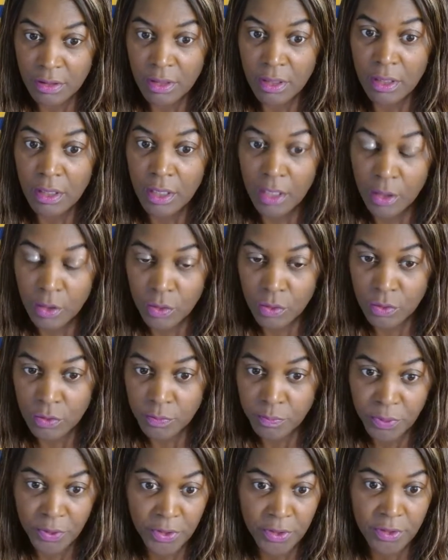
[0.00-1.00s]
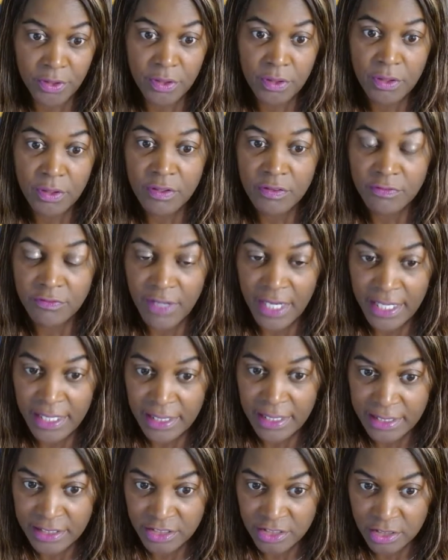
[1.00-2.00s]
load, per
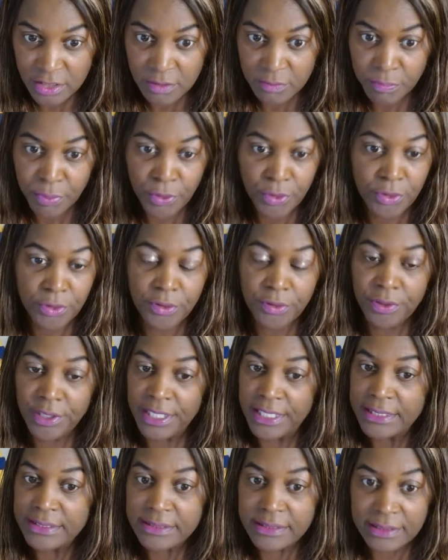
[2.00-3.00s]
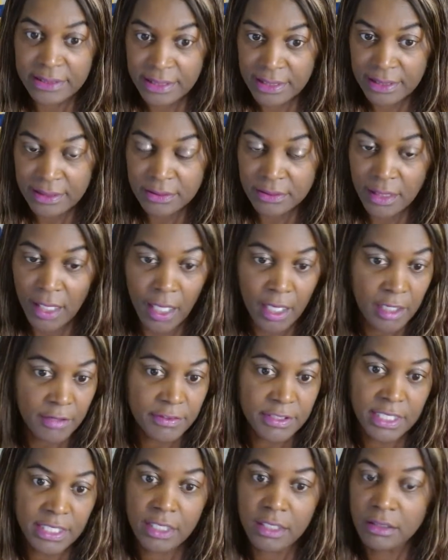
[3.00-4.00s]
violation, per incident, however
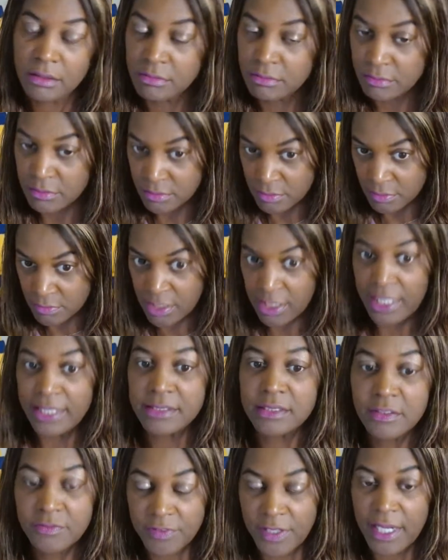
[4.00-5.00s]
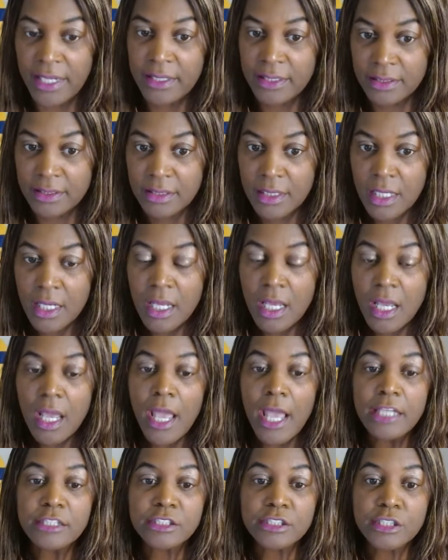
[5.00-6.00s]
they classify it,
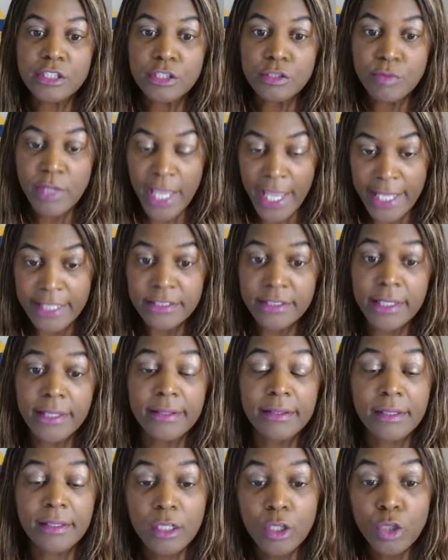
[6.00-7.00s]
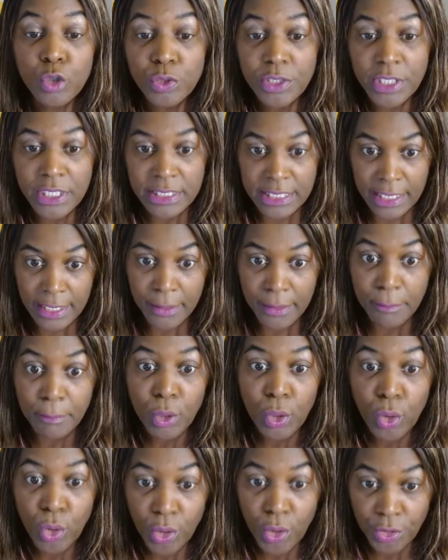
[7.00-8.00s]
and including the
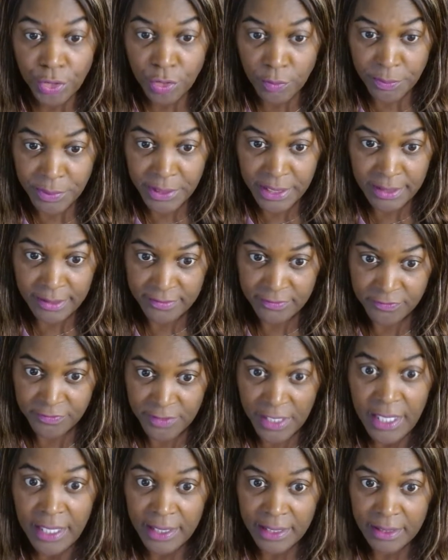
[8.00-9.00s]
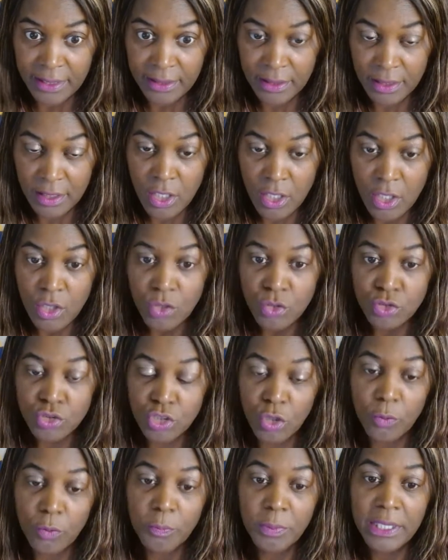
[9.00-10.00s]
employer being fined.
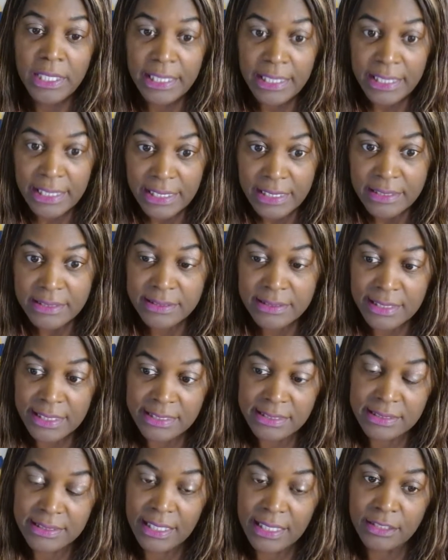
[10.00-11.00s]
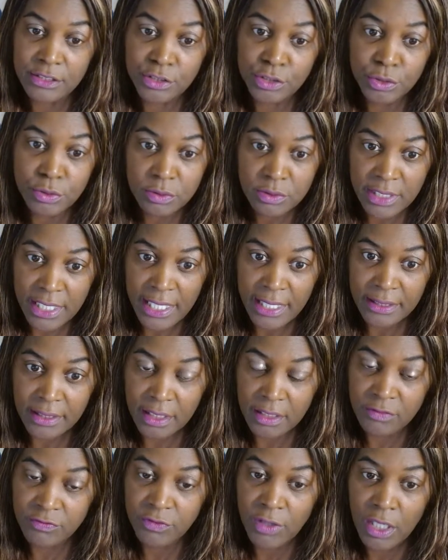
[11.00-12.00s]
So please, let's not do that
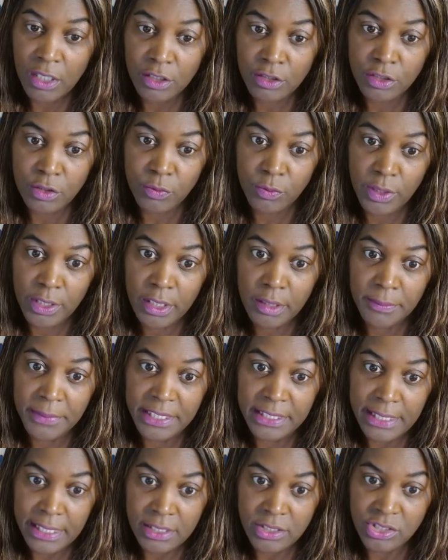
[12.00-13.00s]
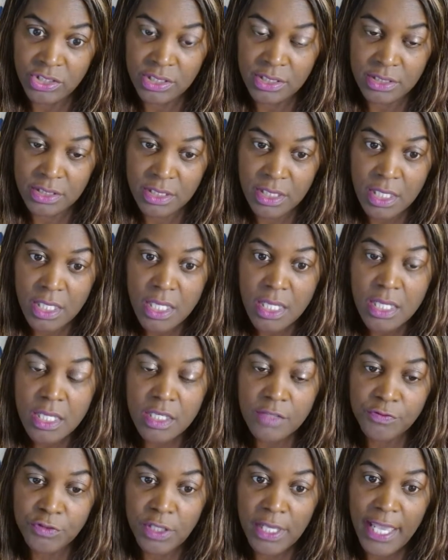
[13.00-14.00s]
and follow the recommendations.
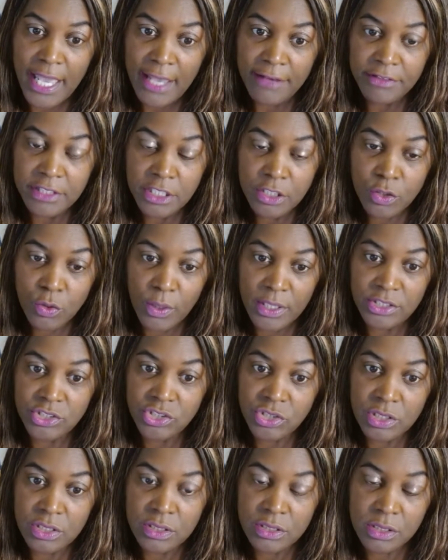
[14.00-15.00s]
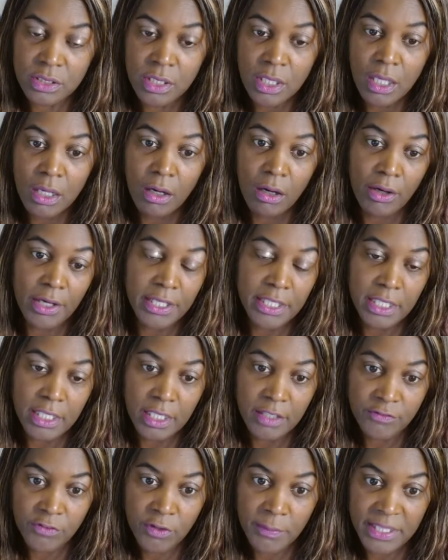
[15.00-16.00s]
If you have any questions or any
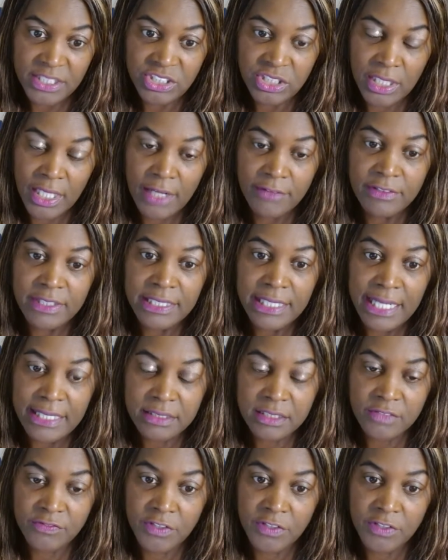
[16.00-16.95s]
information, I have lots of